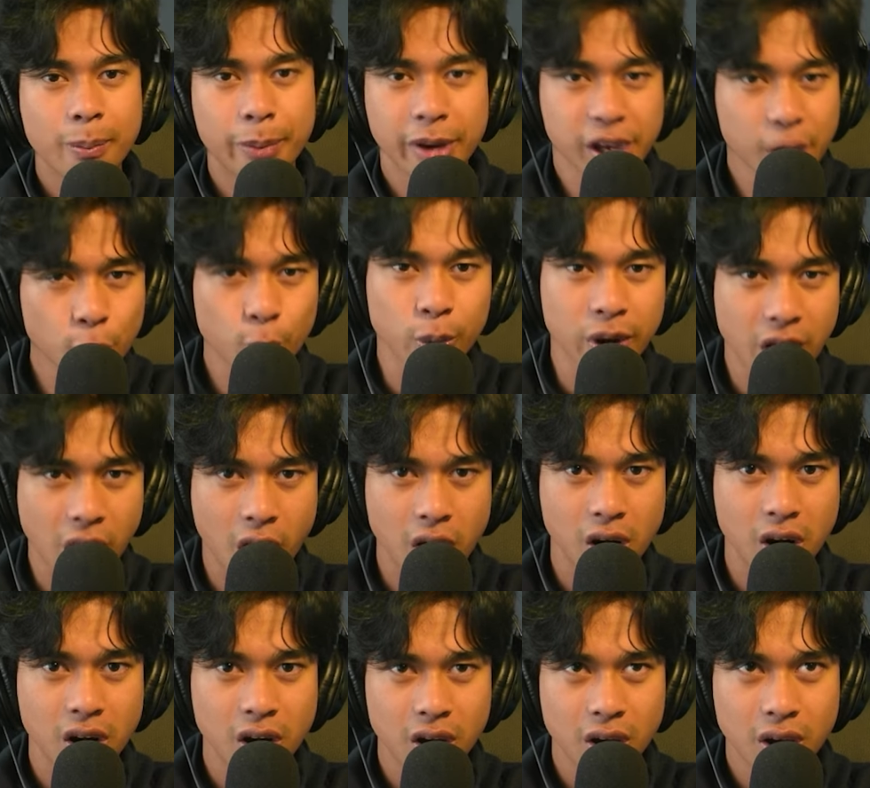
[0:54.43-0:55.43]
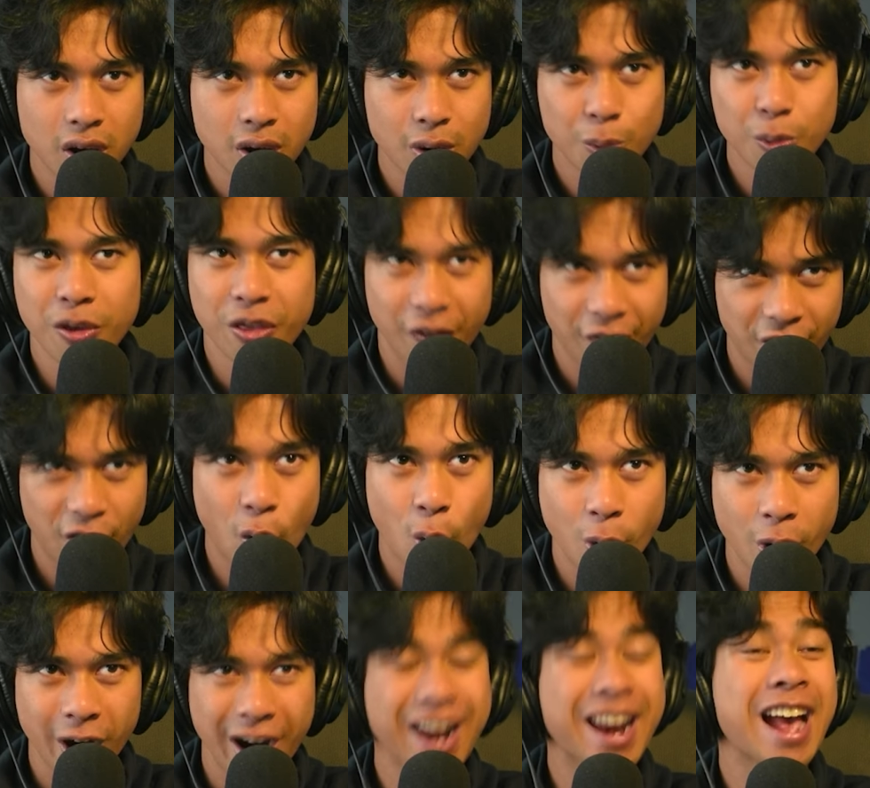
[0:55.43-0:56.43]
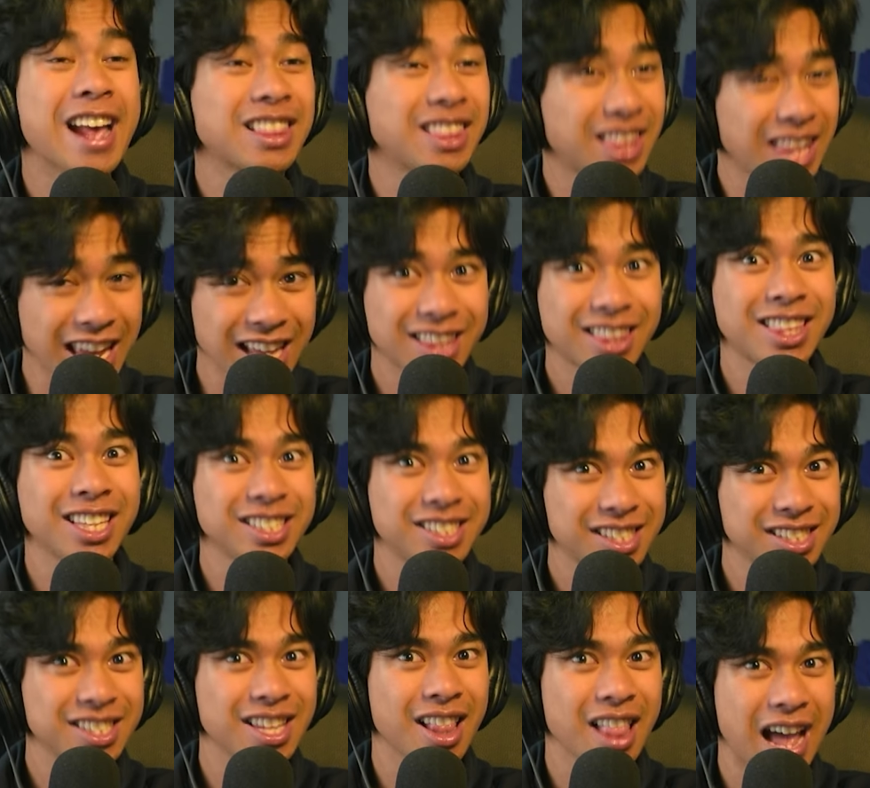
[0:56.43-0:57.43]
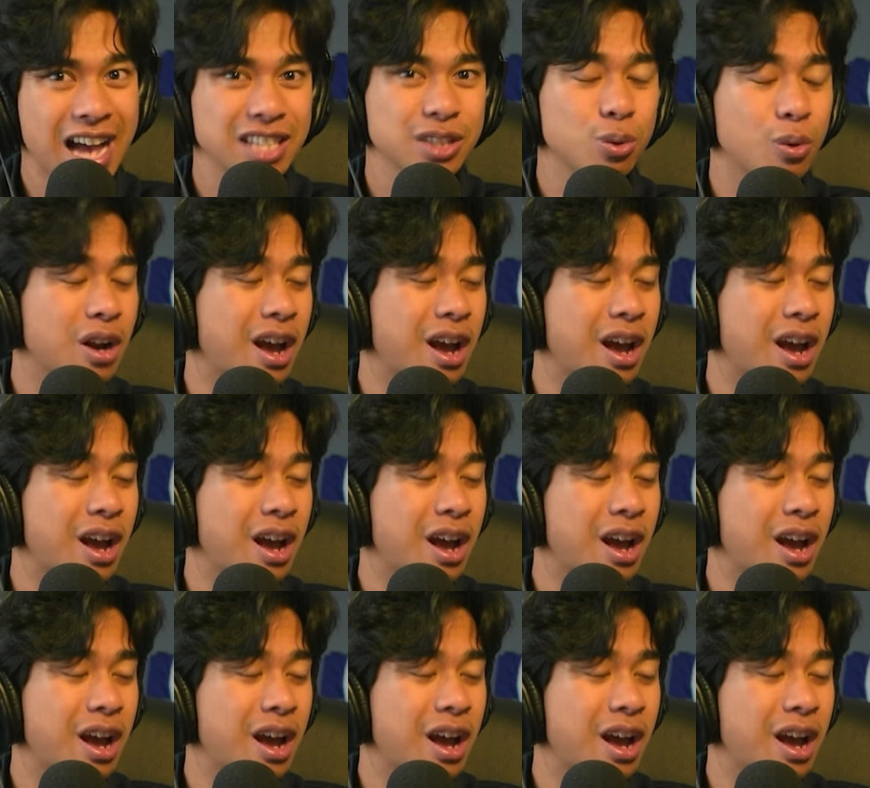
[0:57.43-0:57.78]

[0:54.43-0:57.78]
But here we are with four, and I think this is the last one.